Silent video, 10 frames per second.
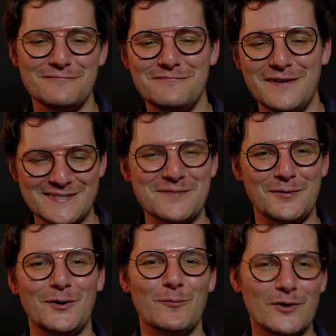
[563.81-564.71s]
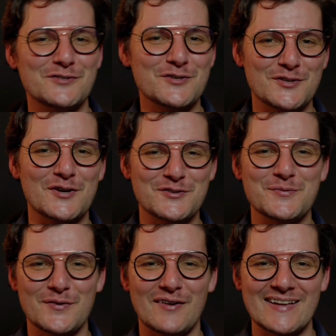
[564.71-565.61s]
visible once you start
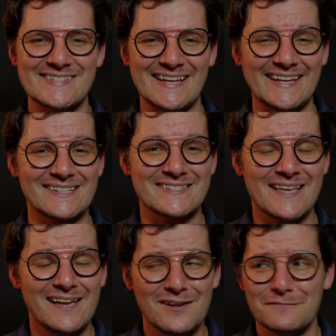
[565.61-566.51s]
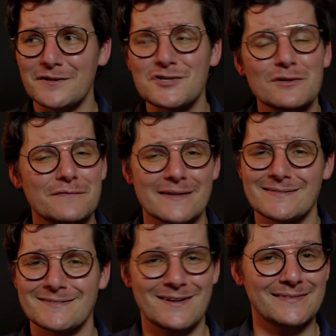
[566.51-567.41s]
supervising, is visual
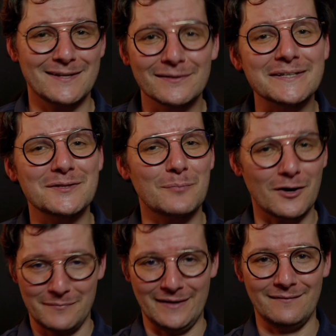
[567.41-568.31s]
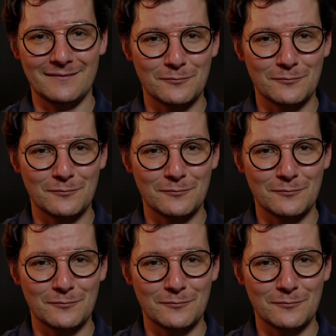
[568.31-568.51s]
effects is not the only department